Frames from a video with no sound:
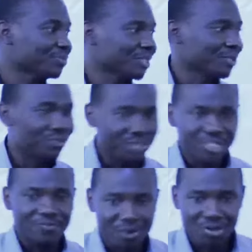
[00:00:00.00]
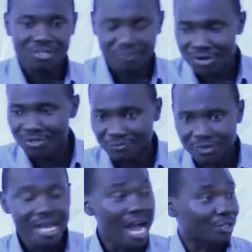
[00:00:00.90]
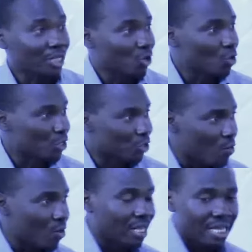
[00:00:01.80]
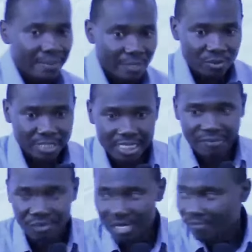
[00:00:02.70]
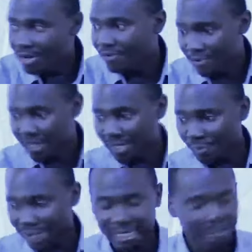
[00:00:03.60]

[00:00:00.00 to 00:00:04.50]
You taste frogs. Actually, it's almost normal that you taste a frog, then queen.